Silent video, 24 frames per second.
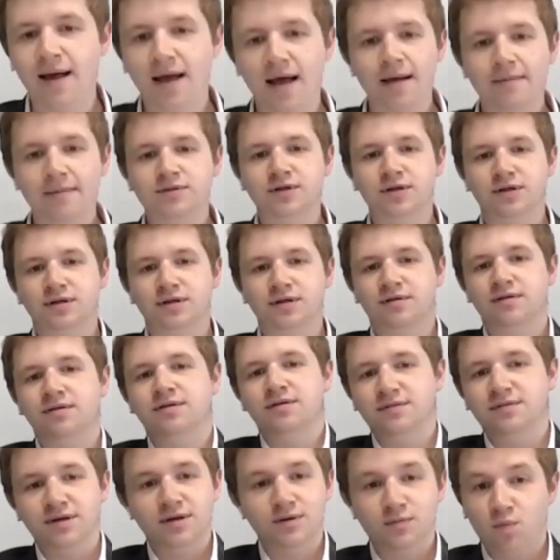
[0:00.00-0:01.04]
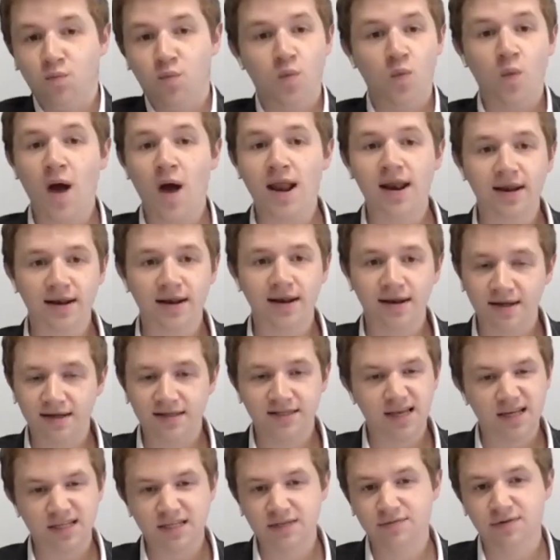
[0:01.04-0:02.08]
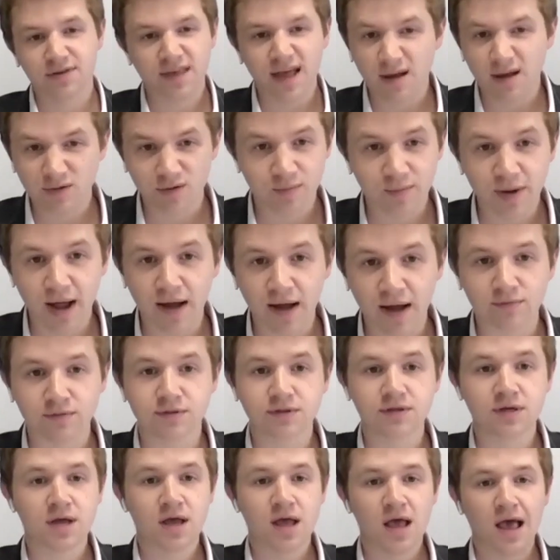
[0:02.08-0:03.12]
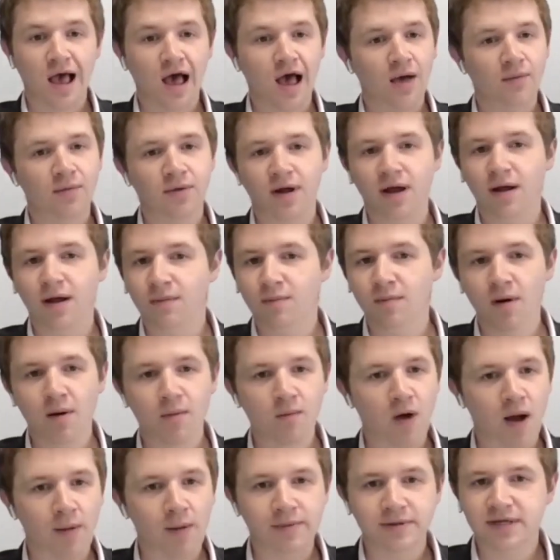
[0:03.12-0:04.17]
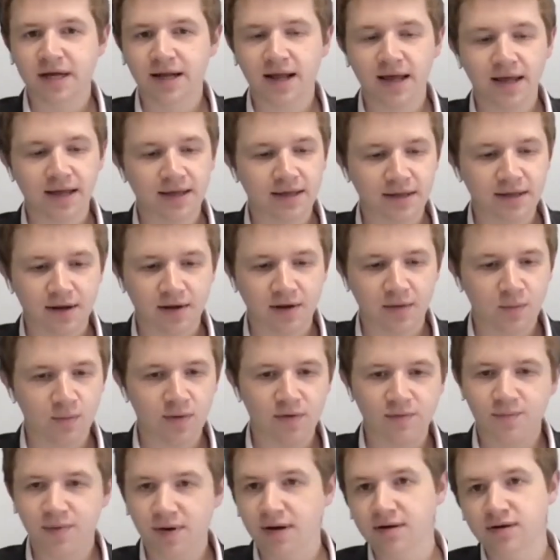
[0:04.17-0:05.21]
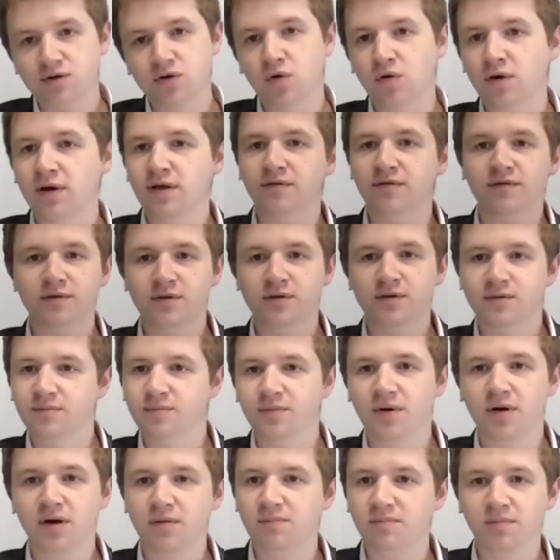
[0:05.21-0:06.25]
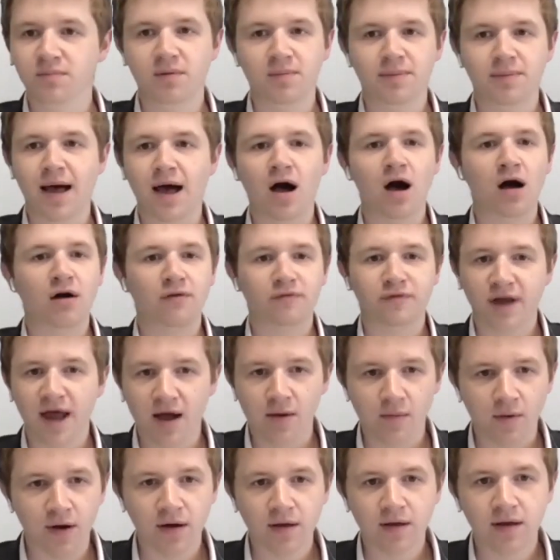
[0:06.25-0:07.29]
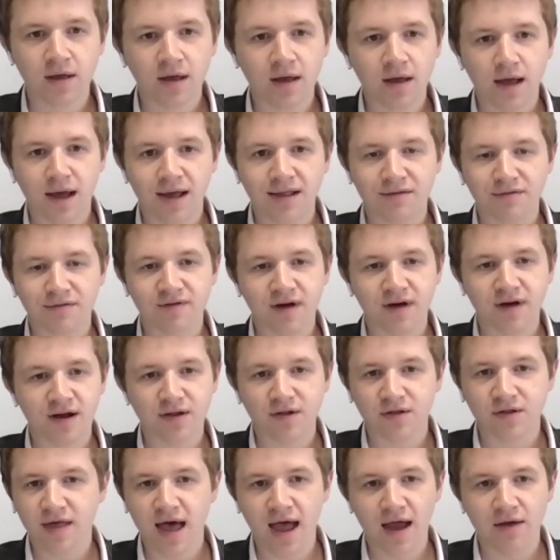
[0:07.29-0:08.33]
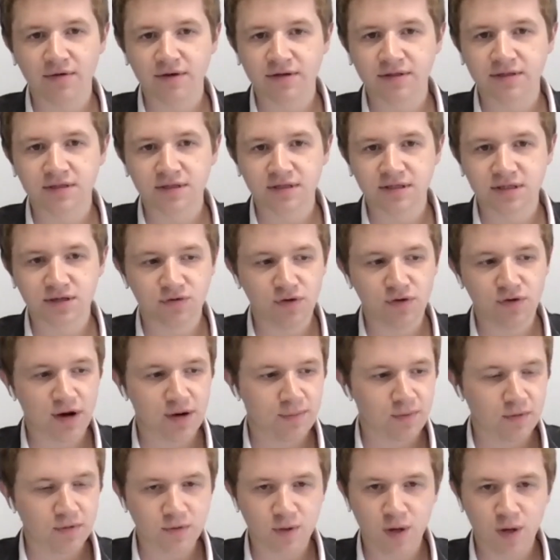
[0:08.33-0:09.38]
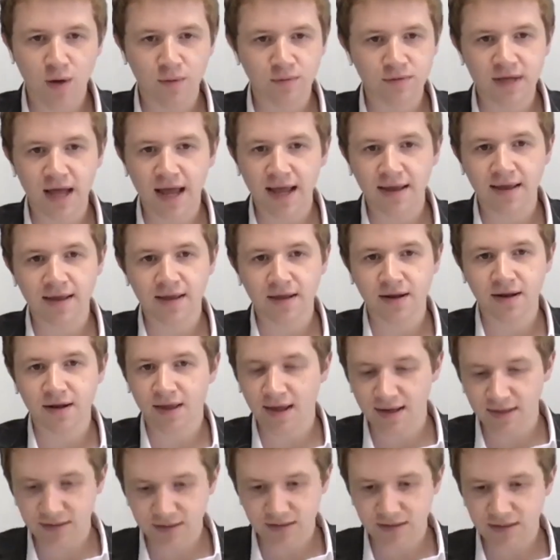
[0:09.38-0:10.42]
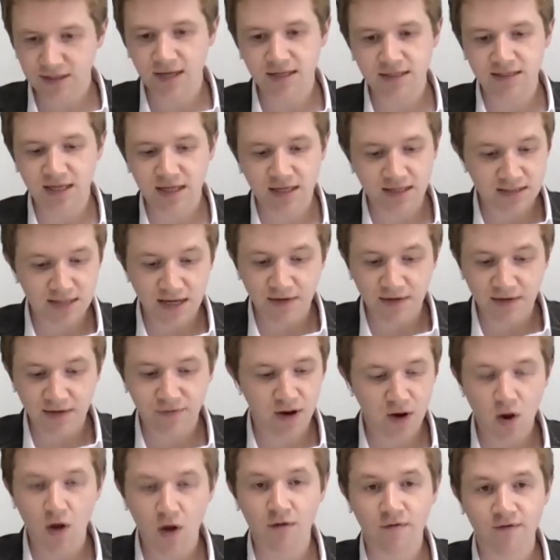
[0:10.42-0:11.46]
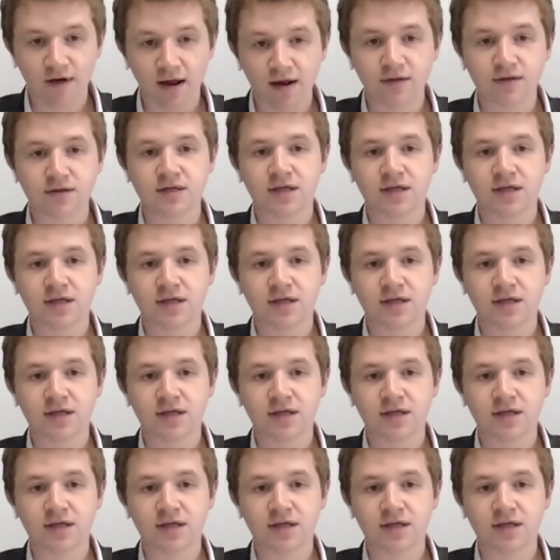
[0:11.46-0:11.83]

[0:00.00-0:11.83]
absolutely, well in excess of £1,000. I'm quite happy to say that. You know, we've been talking for about half an hour, and the value there is incredible. So a whole day, you know, there's definitely a lot of value